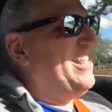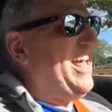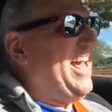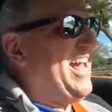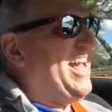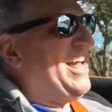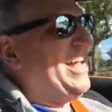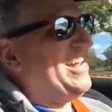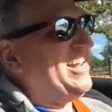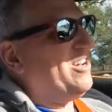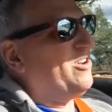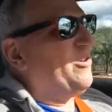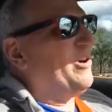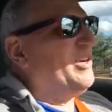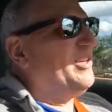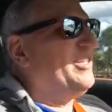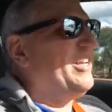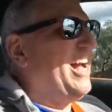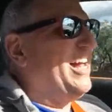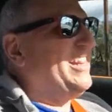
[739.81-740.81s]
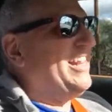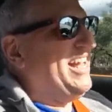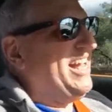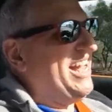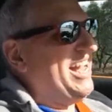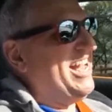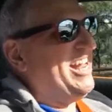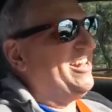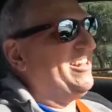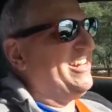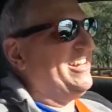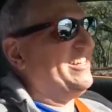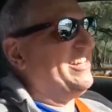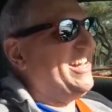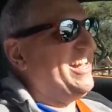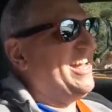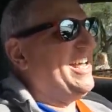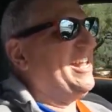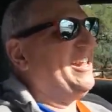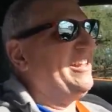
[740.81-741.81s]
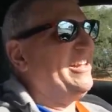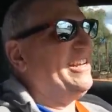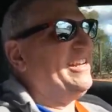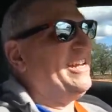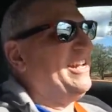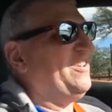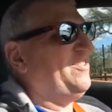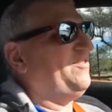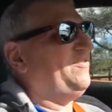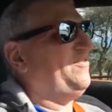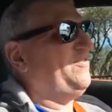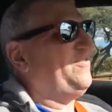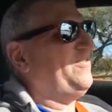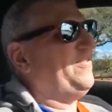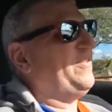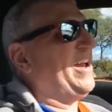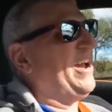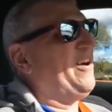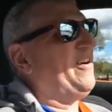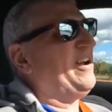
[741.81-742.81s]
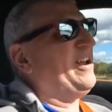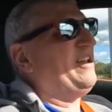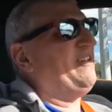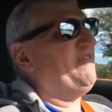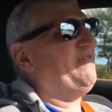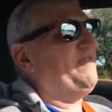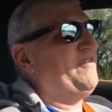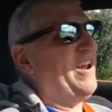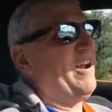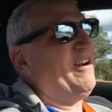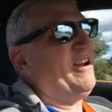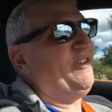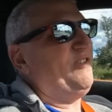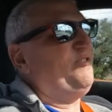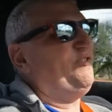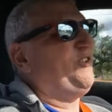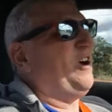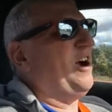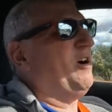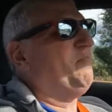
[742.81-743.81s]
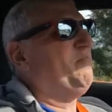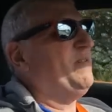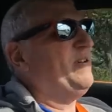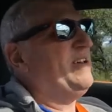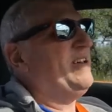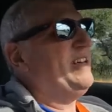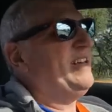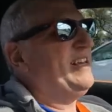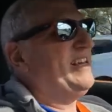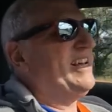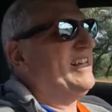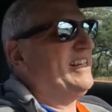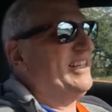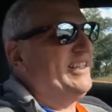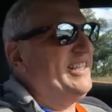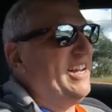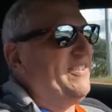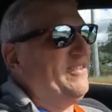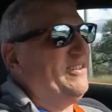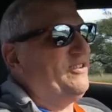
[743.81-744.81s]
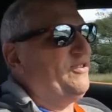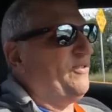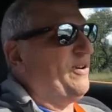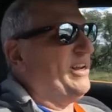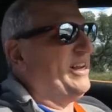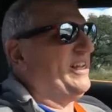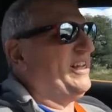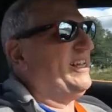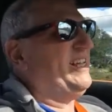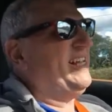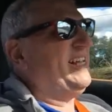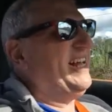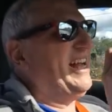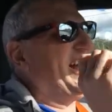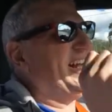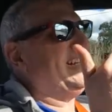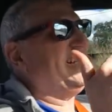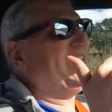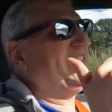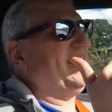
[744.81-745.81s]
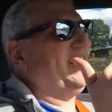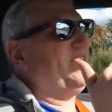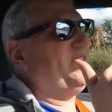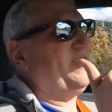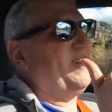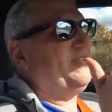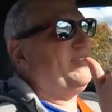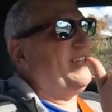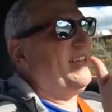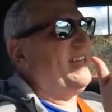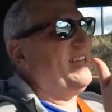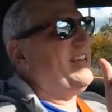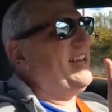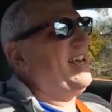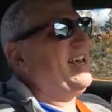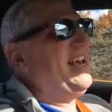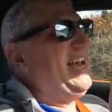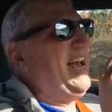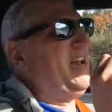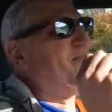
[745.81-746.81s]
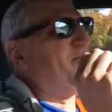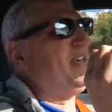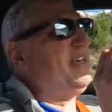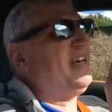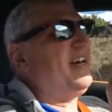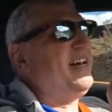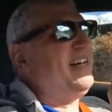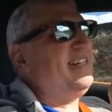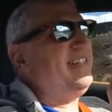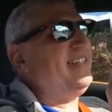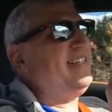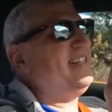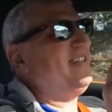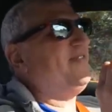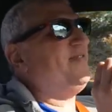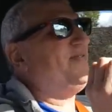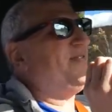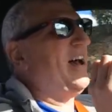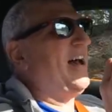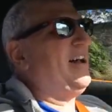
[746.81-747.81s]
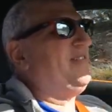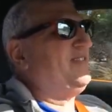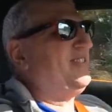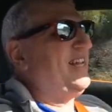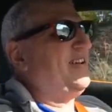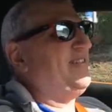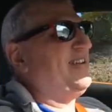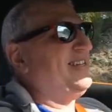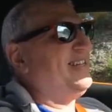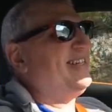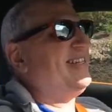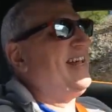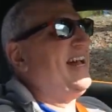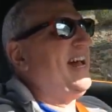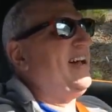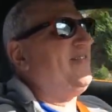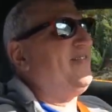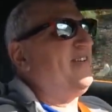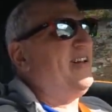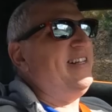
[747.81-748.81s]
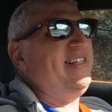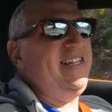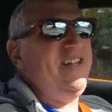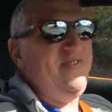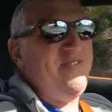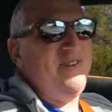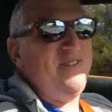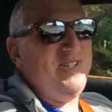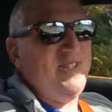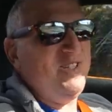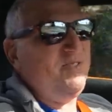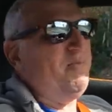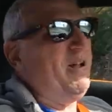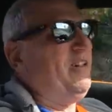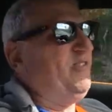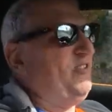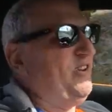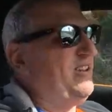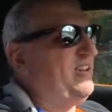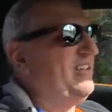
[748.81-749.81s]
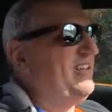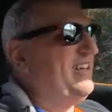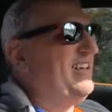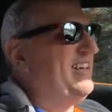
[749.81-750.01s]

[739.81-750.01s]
and, of course, on the handling. The handling is very, very sharp in the 720 and the 650. And because the 570 does have a different suspension,